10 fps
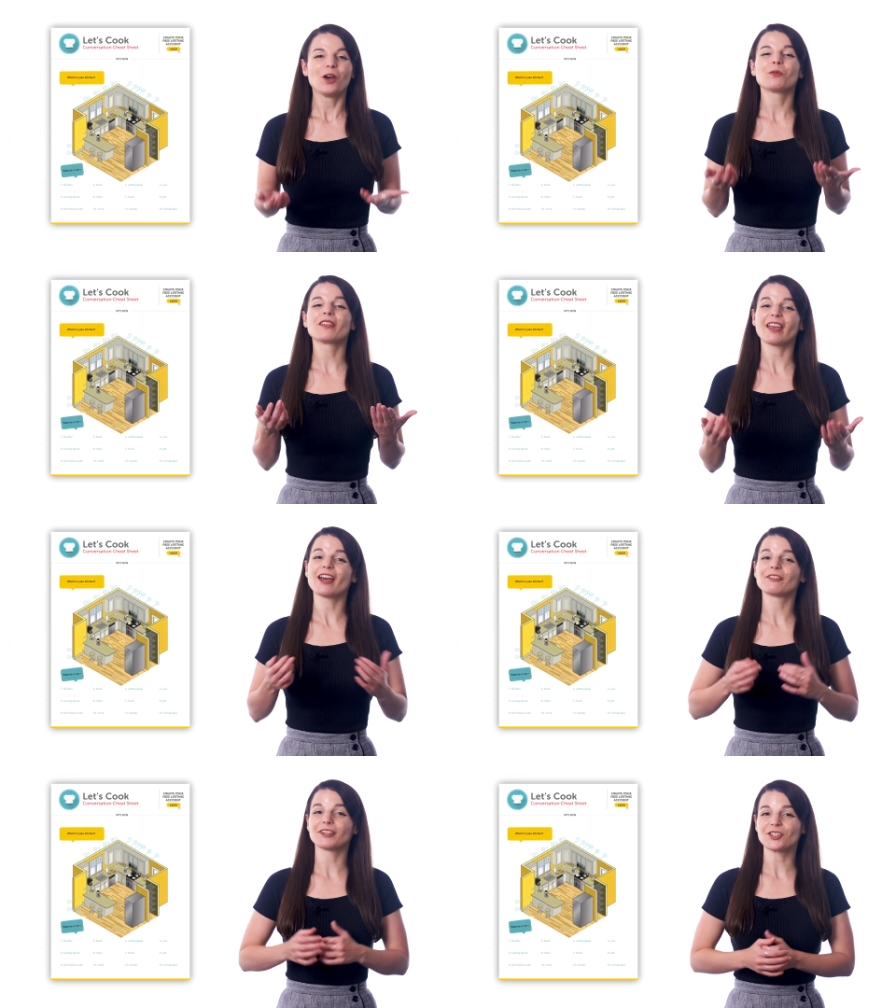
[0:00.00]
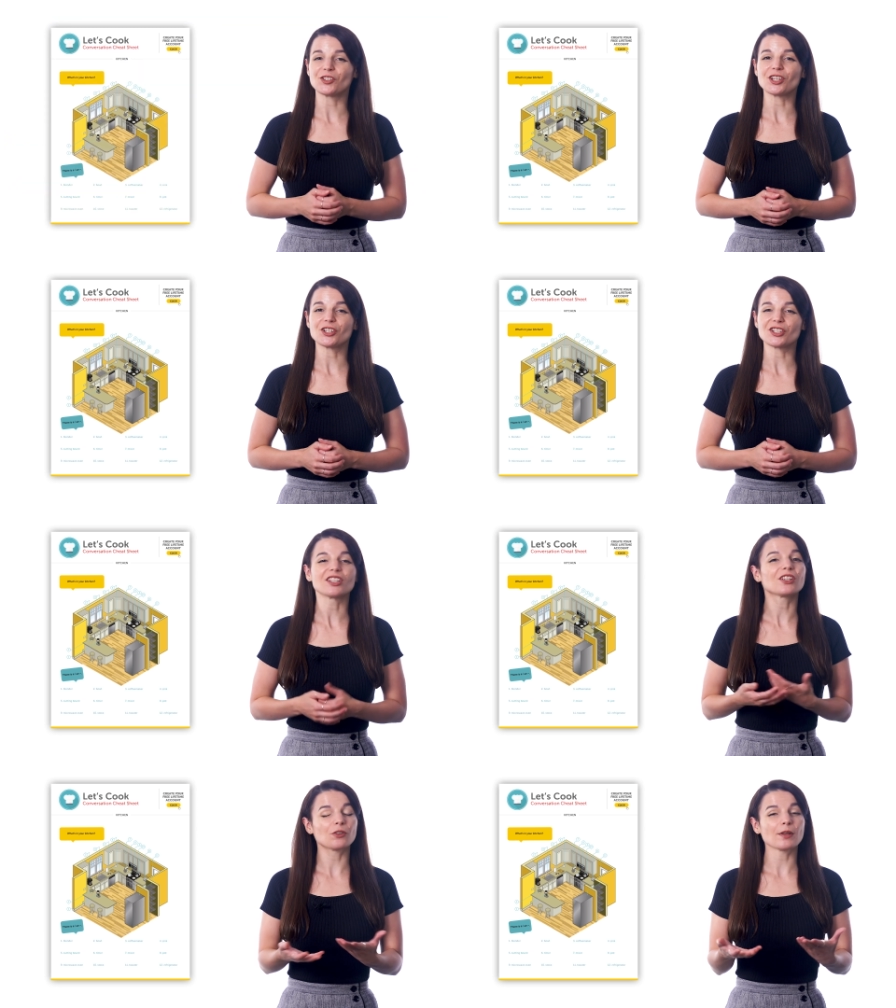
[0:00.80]
With every cheat
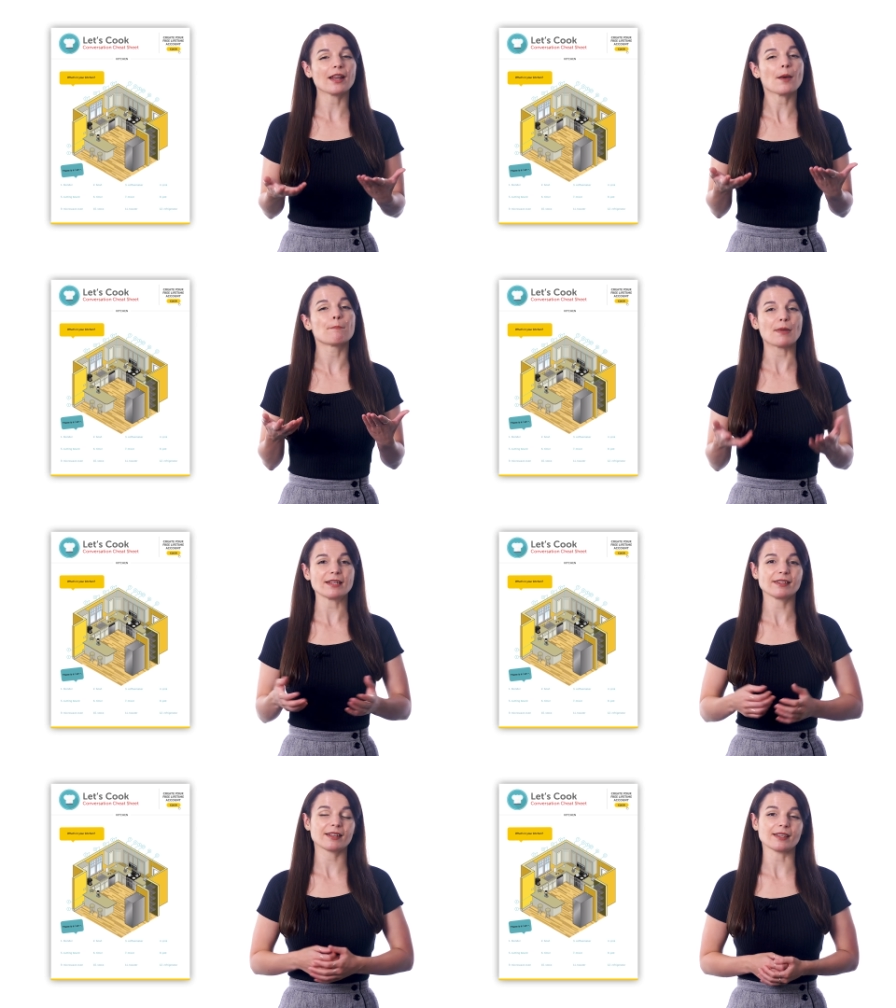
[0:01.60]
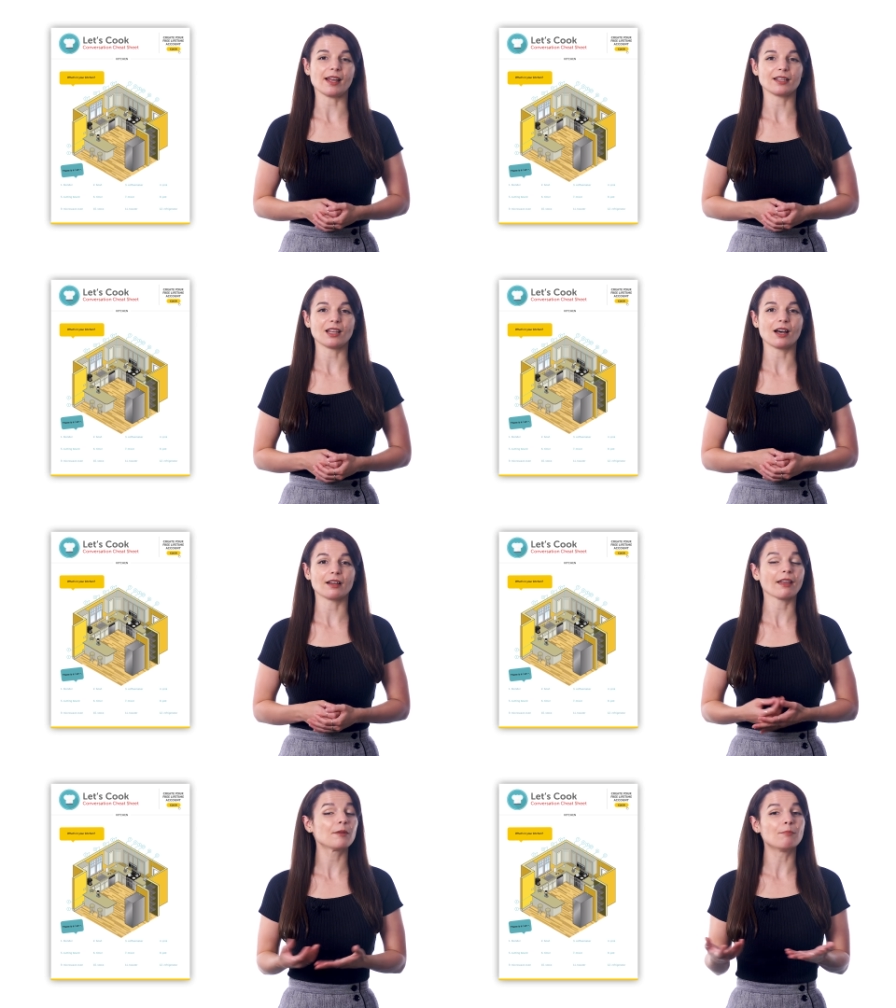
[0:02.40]
sheet, you get a basic dialogue
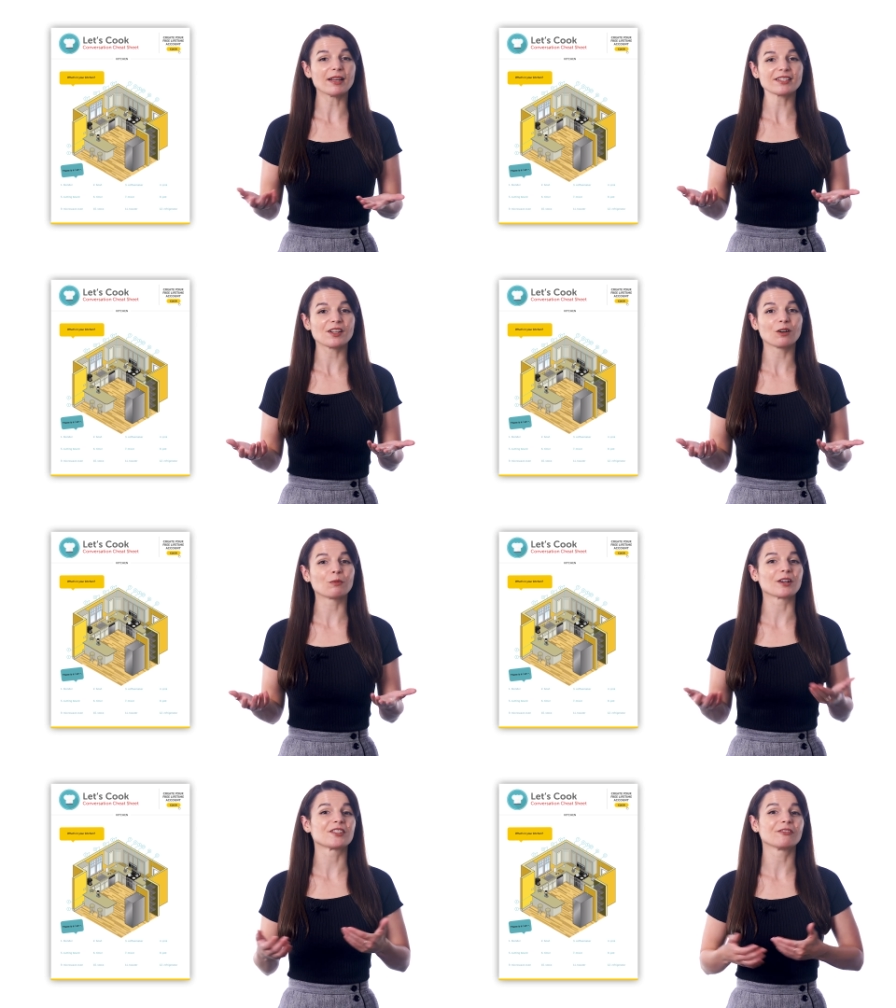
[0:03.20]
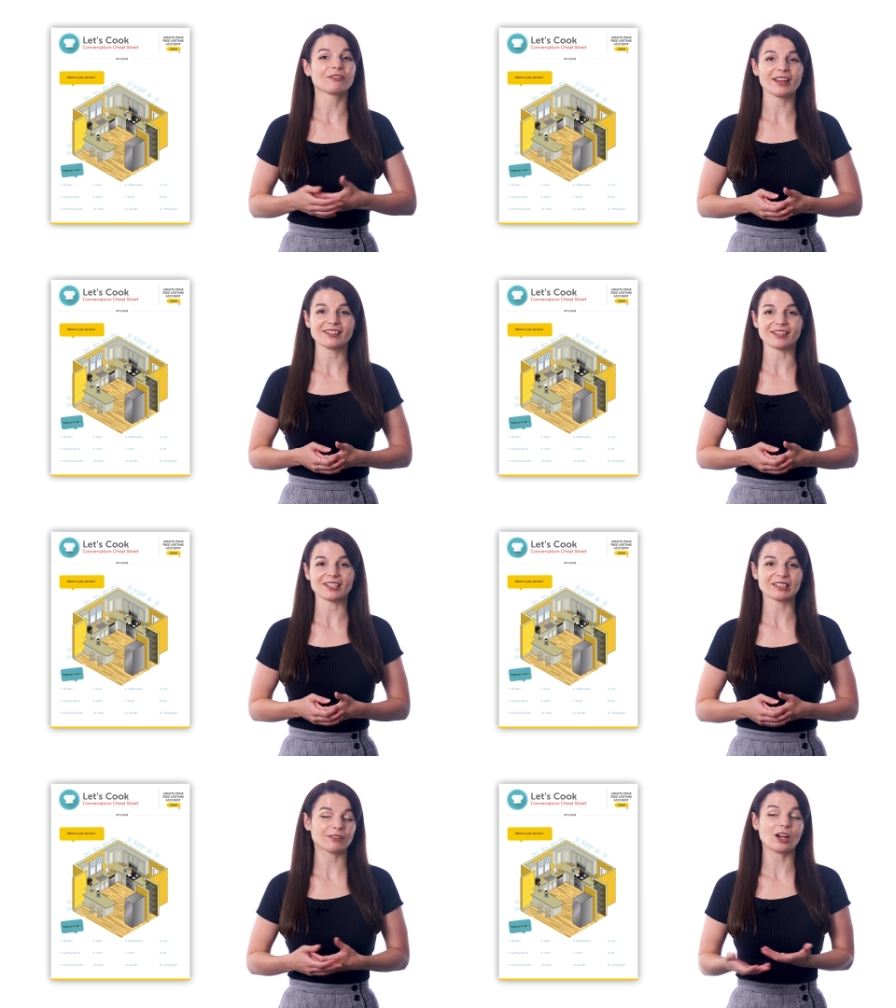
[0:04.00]
and must-know words and
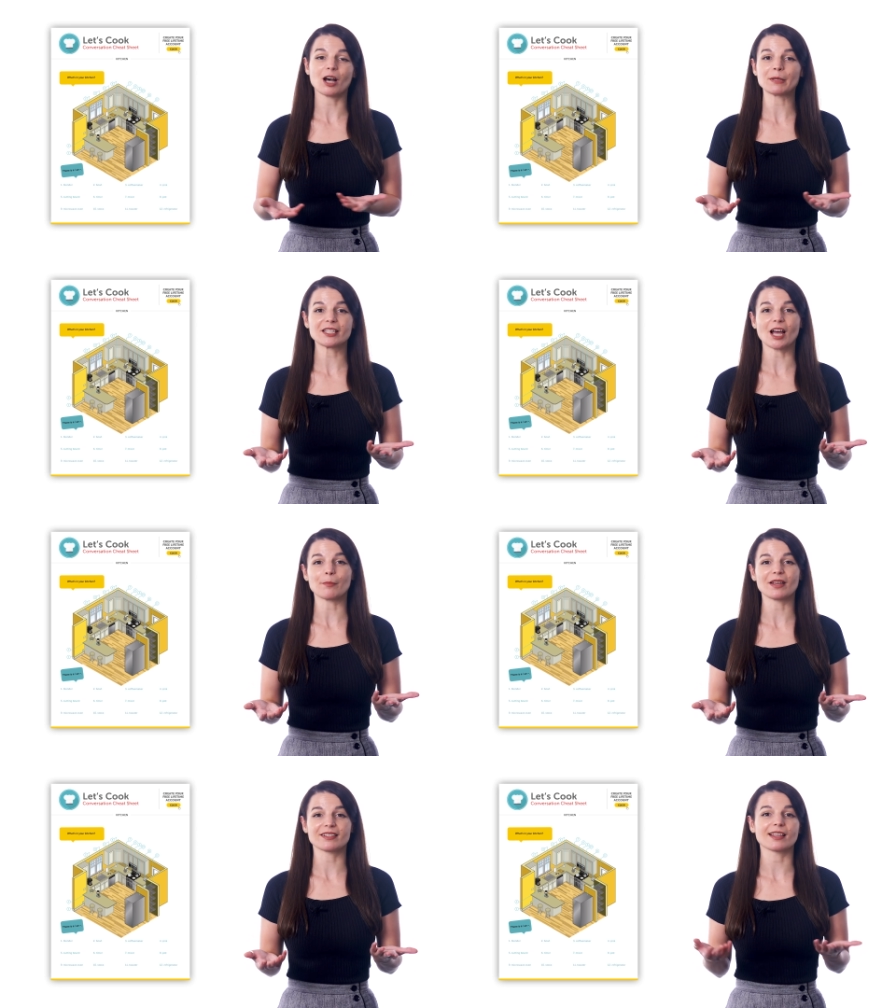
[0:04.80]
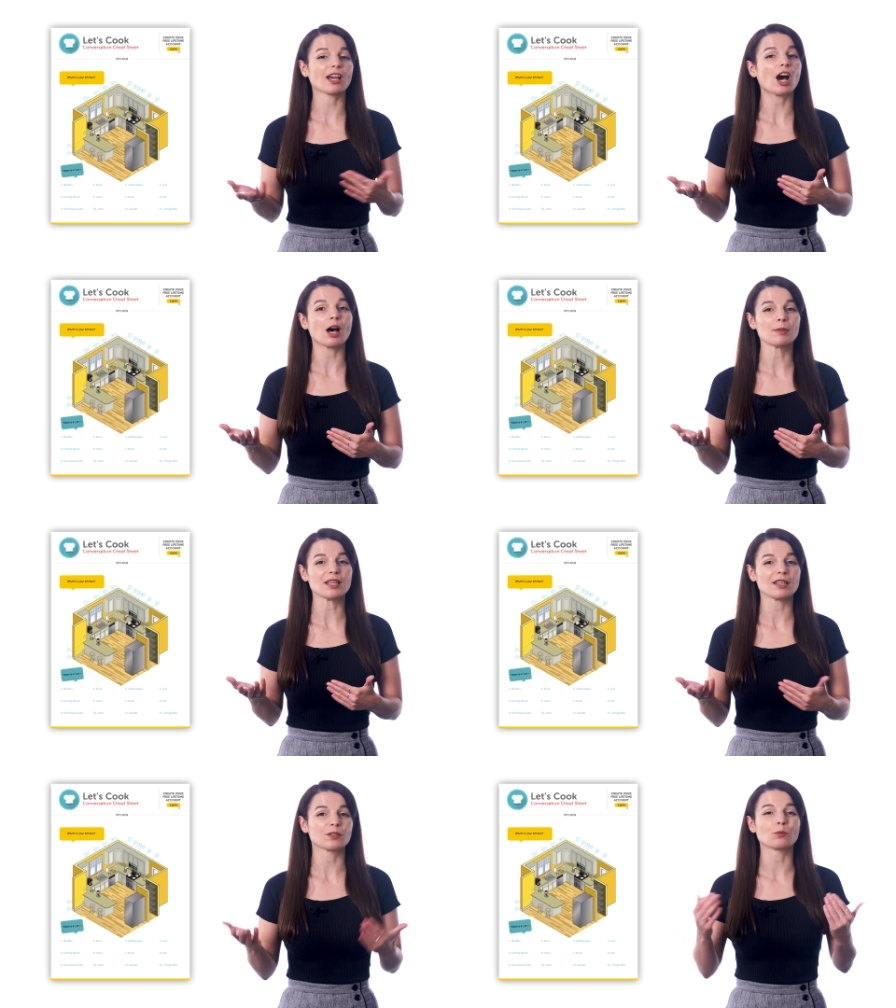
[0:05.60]
phrases for common topics like
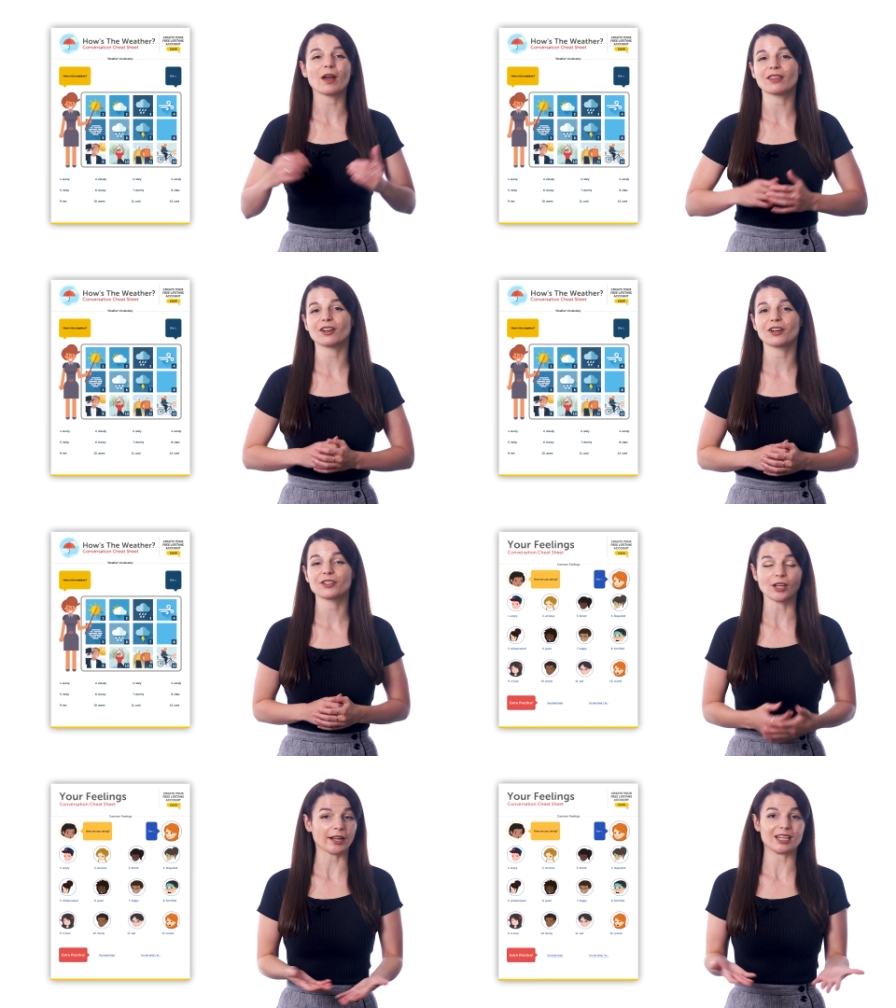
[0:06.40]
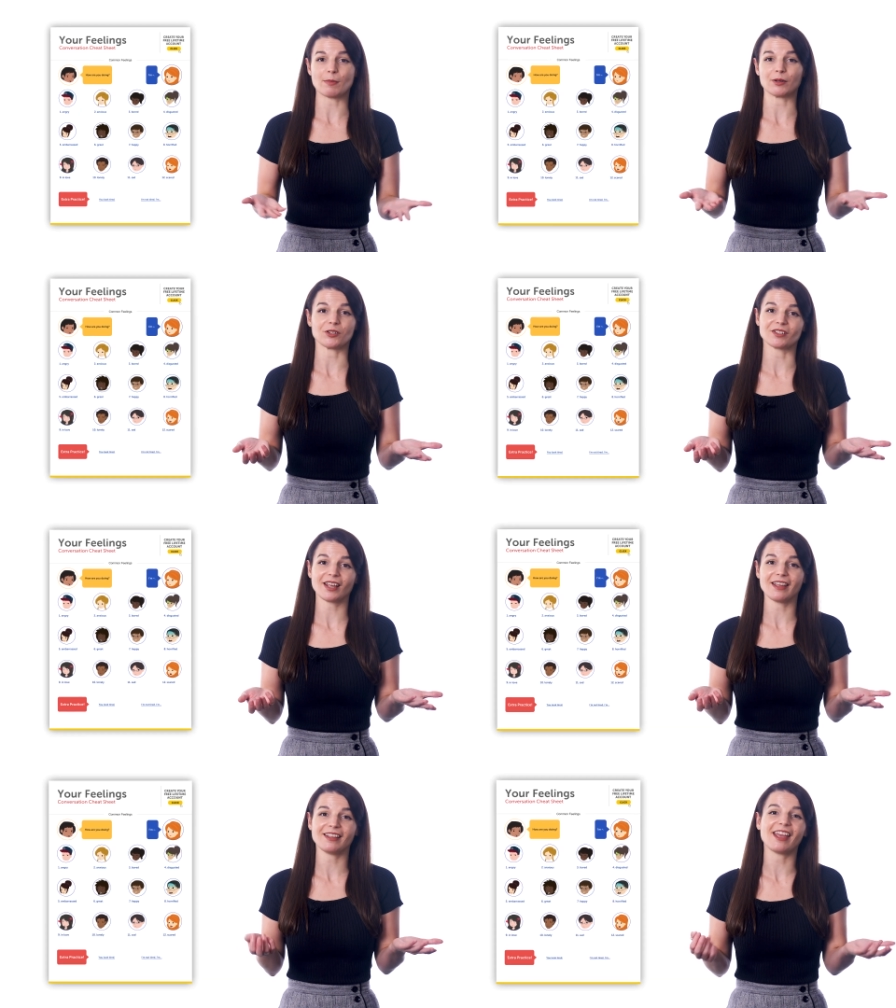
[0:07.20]
hobbies, weather, talking about your
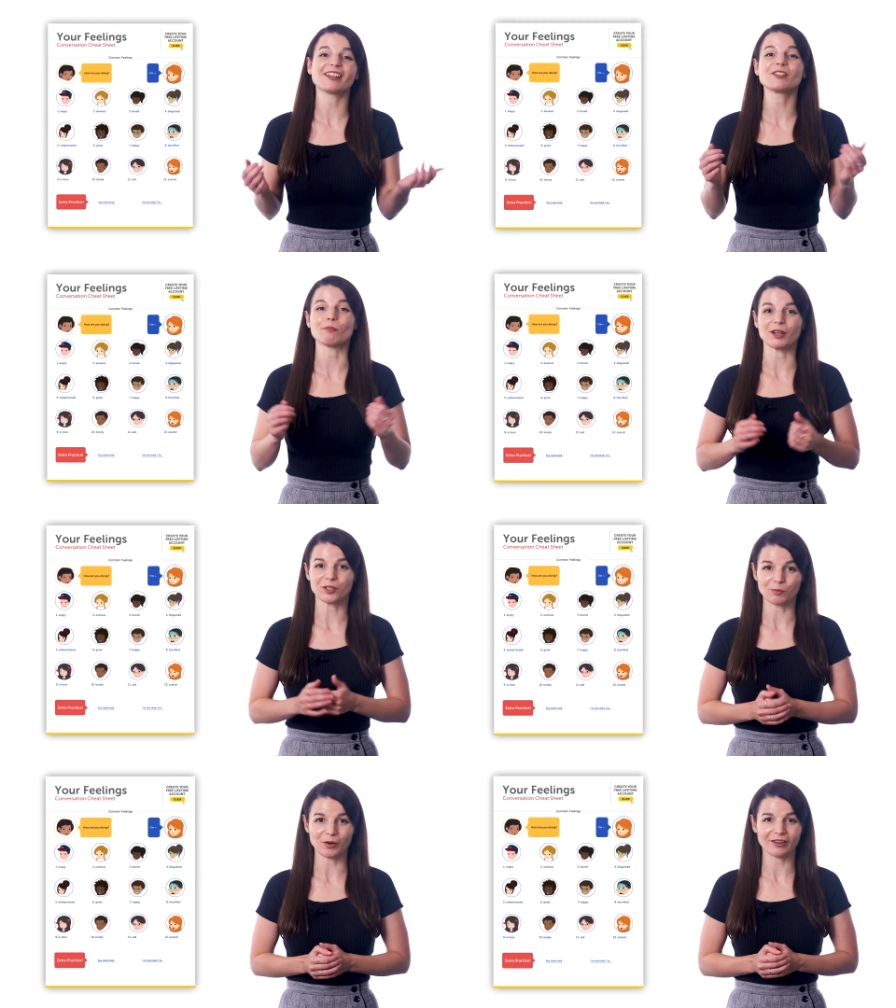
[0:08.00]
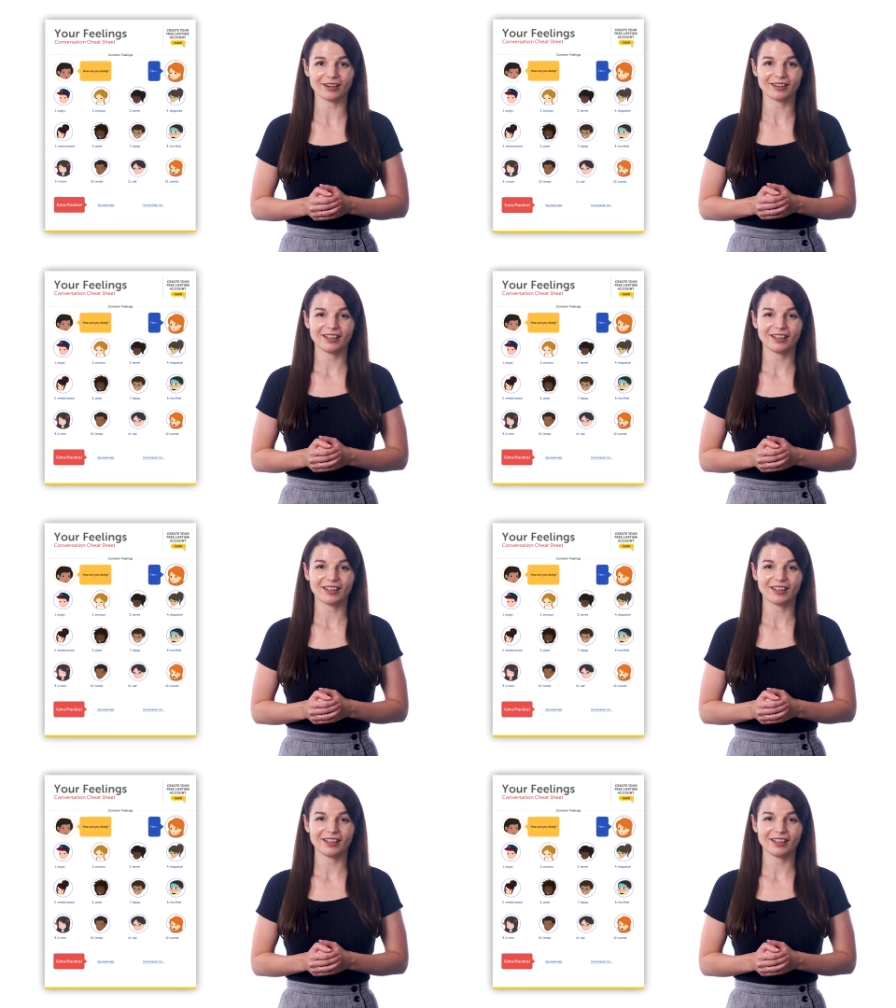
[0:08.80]
day, and much more.